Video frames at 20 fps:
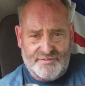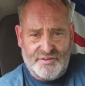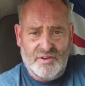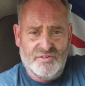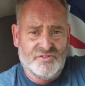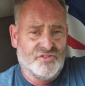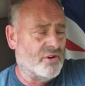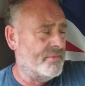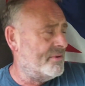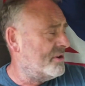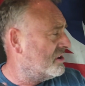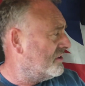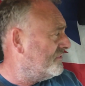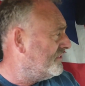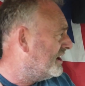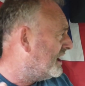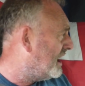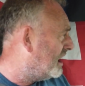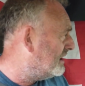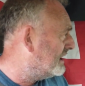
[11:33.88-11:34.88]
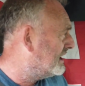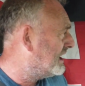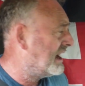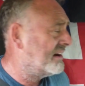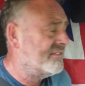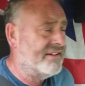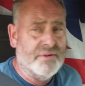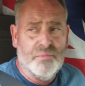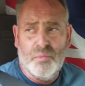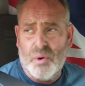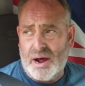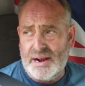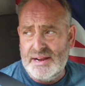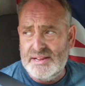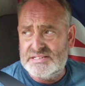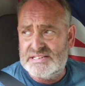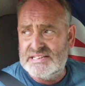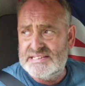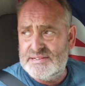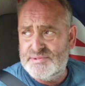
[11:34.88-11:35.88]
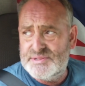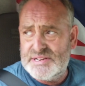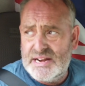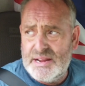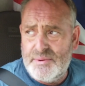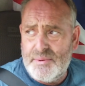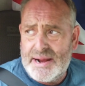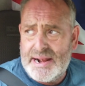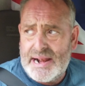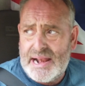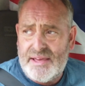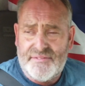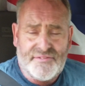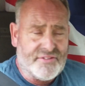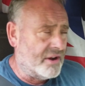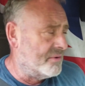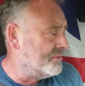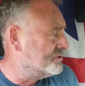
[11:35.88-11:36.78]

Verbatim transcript: Though if you saw me on the video only carrying one, it's because there was only one left.